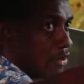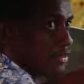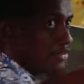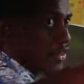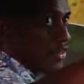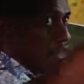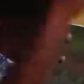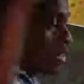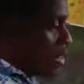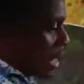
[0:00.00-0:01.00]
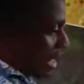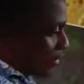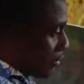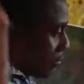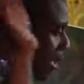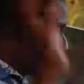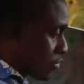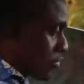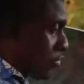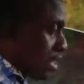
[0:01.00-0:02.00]
over there. And the back
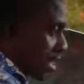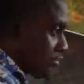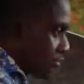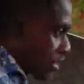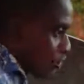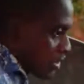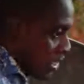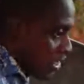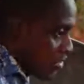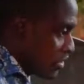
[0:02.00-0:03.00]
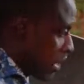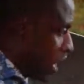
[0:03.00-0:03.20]
too is fitted with curtains